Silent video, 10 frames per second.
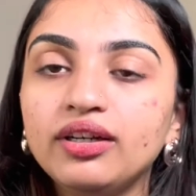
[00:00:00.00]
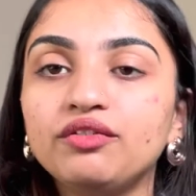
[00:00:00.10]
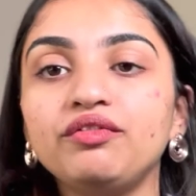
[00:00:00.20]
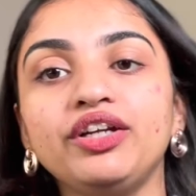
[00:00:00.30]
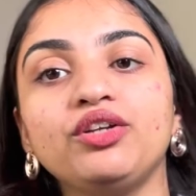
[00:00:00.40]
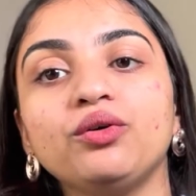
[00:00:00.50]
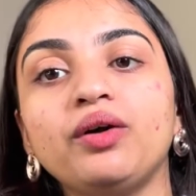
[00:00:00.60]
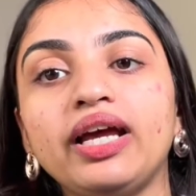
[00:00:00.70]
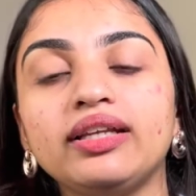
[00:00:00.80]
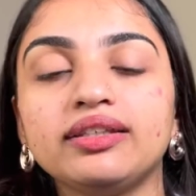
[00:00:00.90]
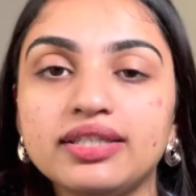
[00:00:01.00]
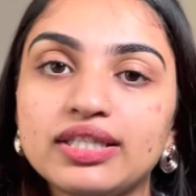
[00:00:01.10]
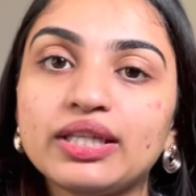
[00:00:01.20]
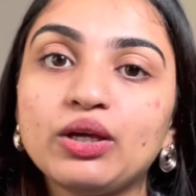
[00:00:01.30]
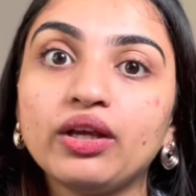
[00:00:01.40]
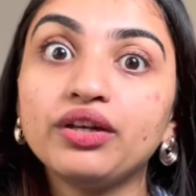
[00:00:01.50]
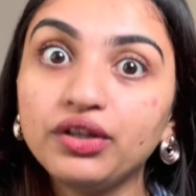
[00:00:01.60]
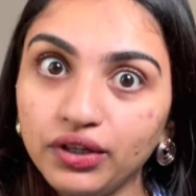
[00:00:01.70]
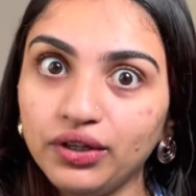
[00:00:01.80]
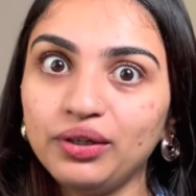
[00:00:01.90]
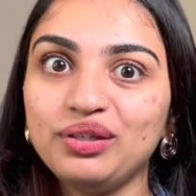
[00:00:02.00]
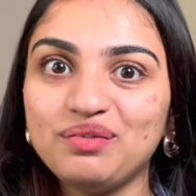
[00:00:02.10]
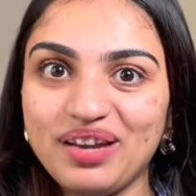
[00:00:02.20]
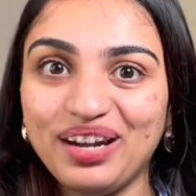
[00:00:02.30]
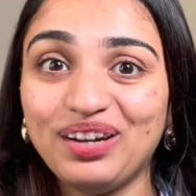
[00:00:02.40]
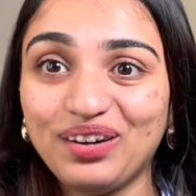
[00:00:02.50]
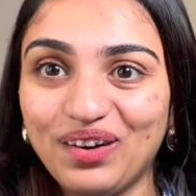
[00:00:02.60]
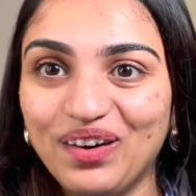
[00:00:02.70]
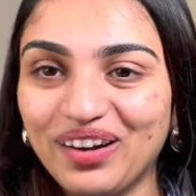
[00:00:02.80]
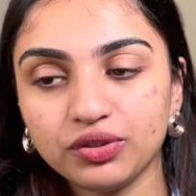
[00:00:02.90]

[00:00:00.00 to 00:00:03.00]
video, and this really went wrong.